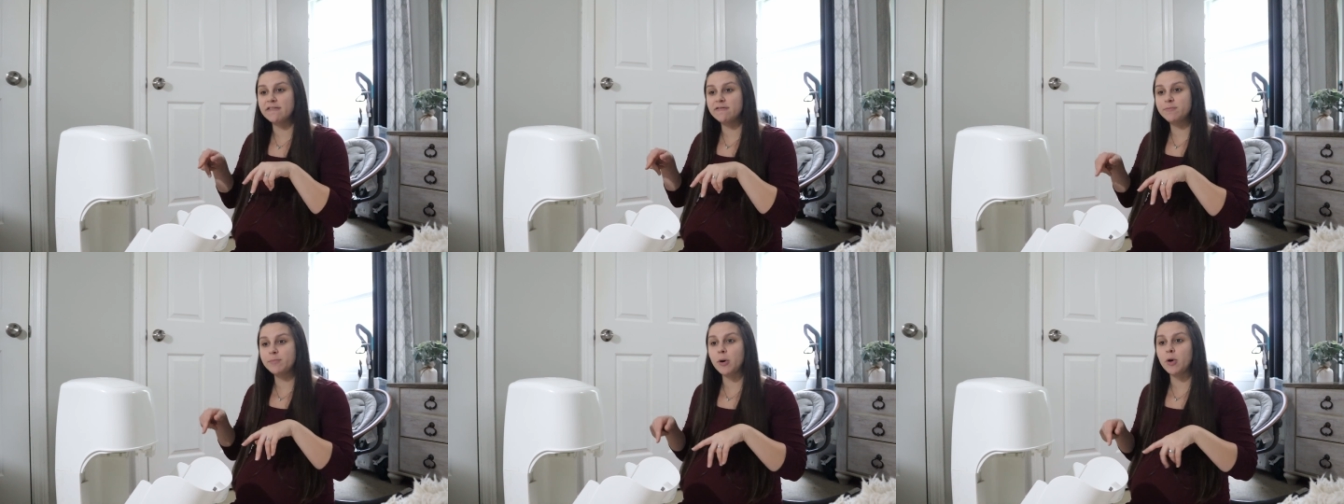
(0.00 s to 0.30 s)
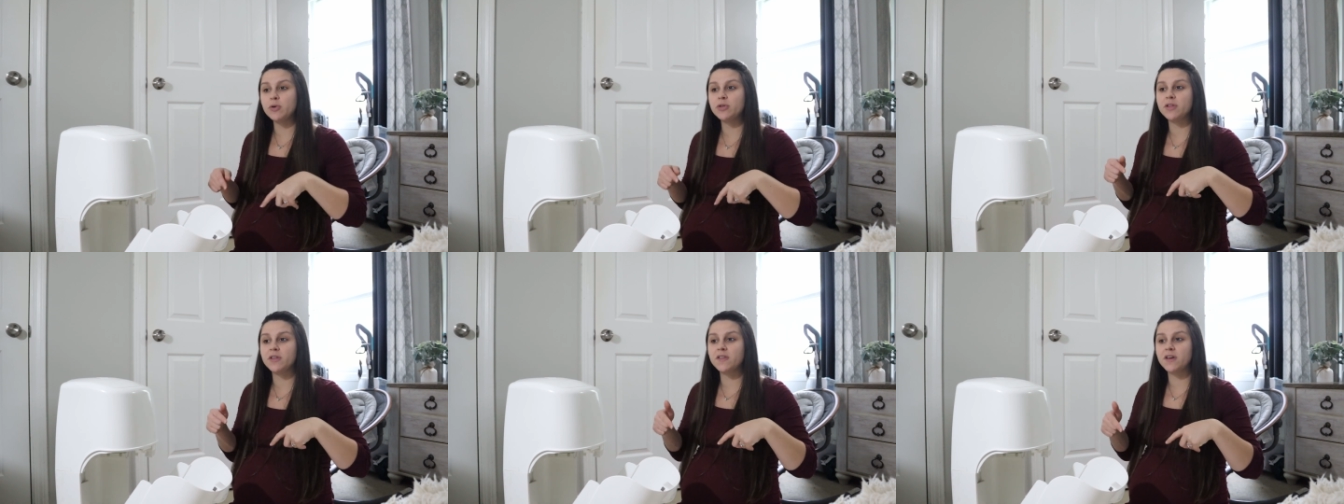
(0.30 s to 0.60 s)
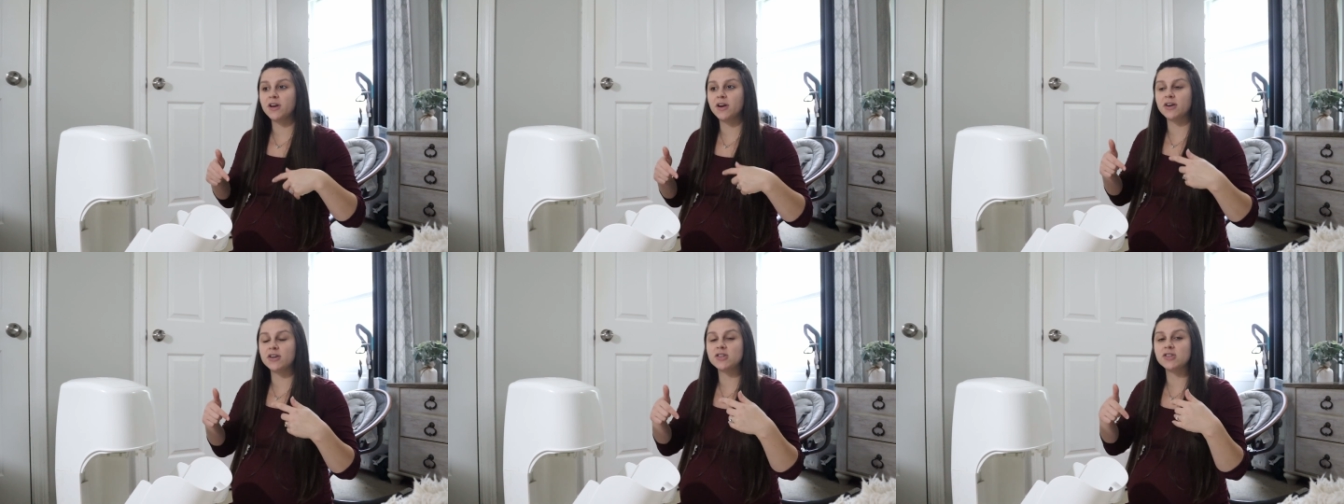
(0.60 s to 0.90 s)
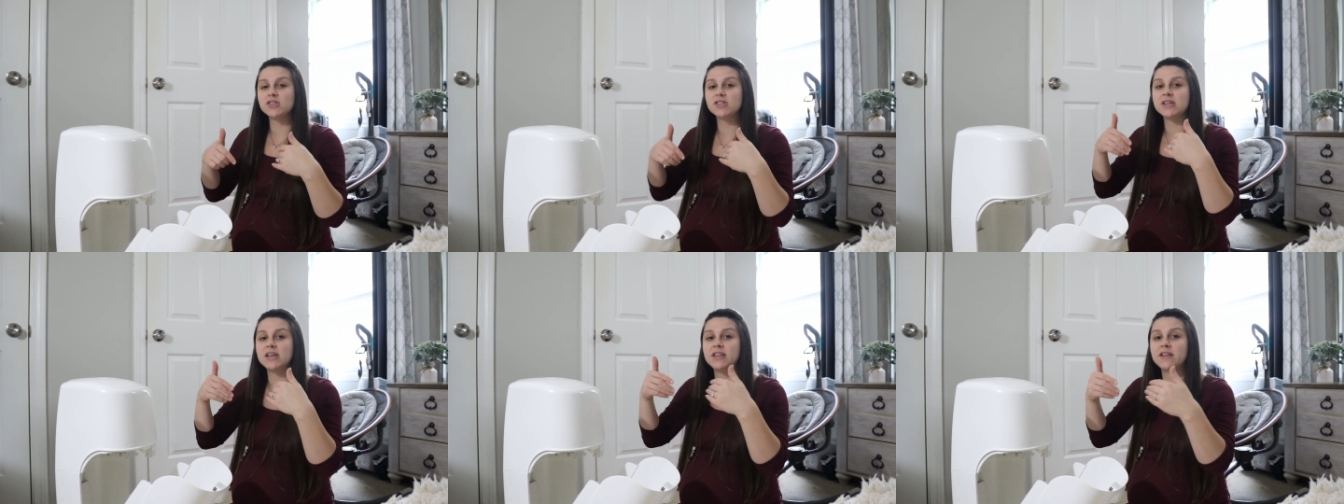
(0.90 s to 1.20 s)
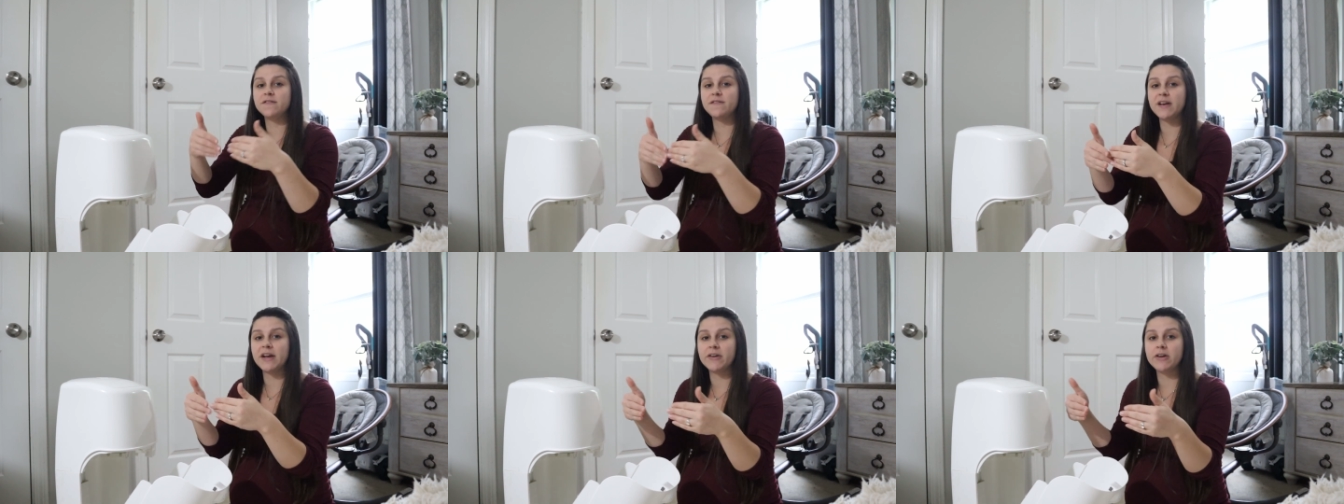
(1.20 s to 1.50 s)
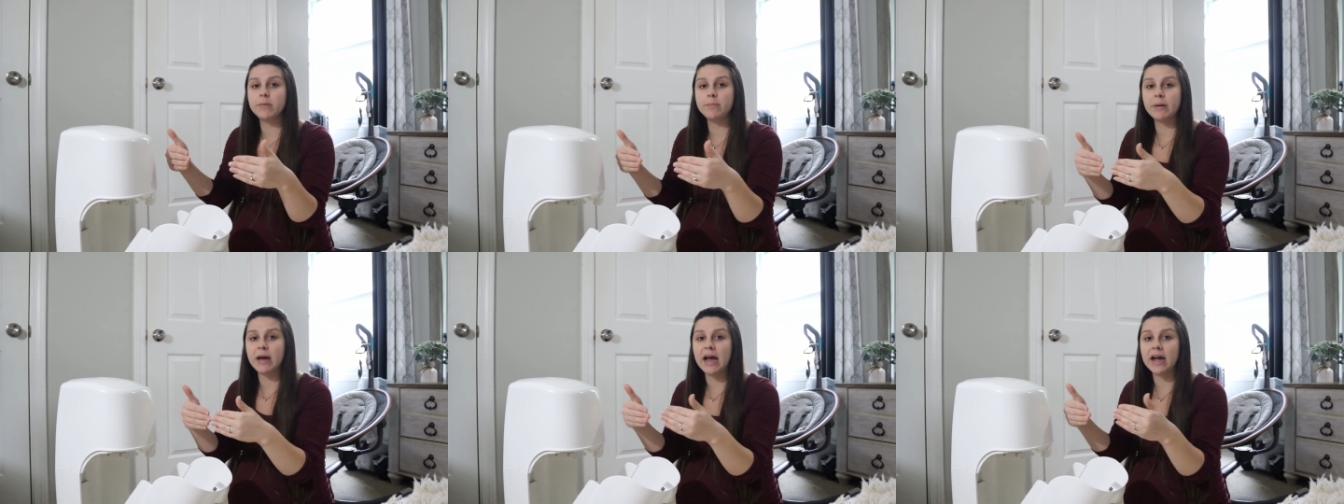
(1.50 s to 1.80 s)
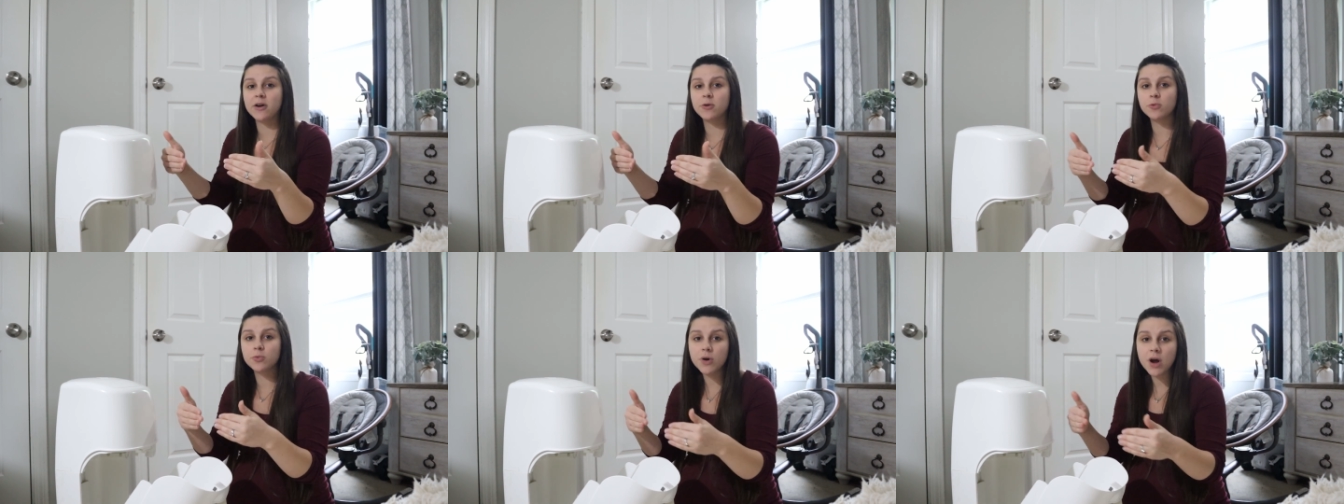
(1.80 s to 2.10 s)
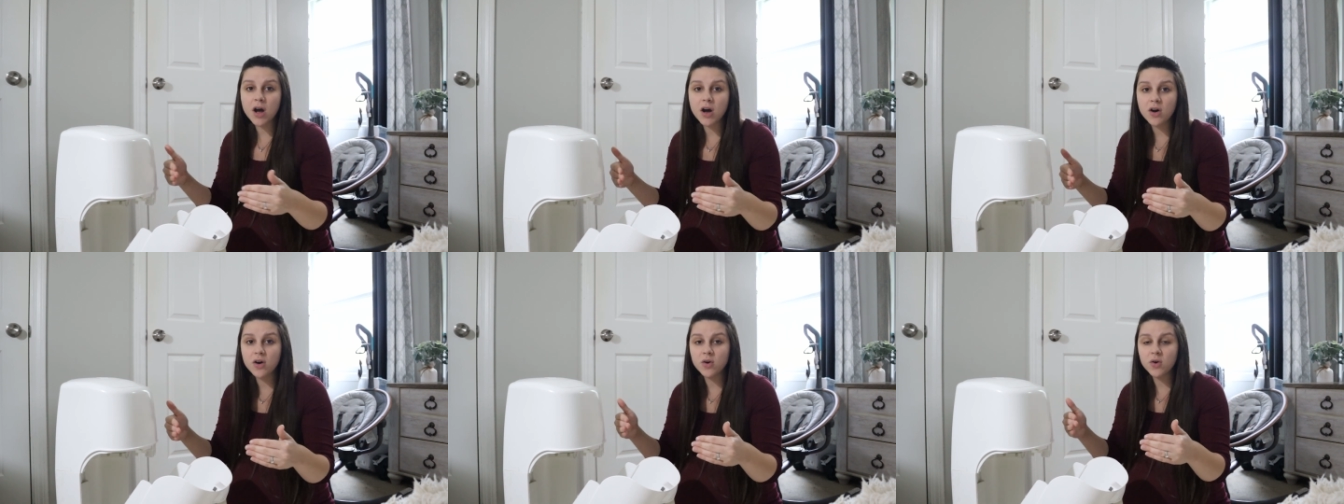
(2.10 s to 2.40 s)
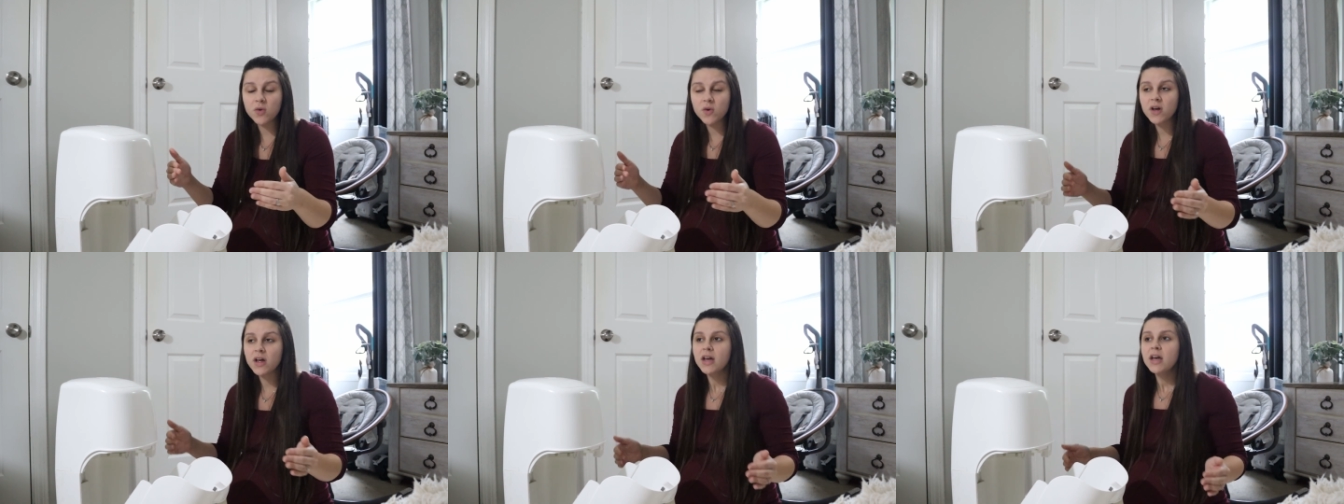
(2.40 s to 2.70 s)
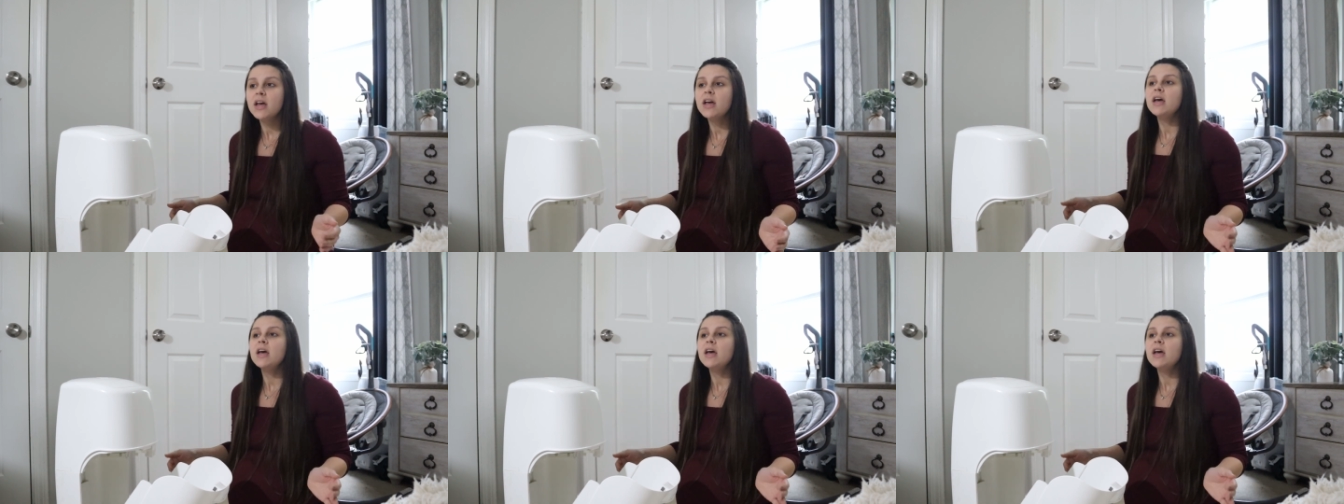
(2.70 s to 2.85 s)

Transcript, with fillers: have both of the girls in the very back row,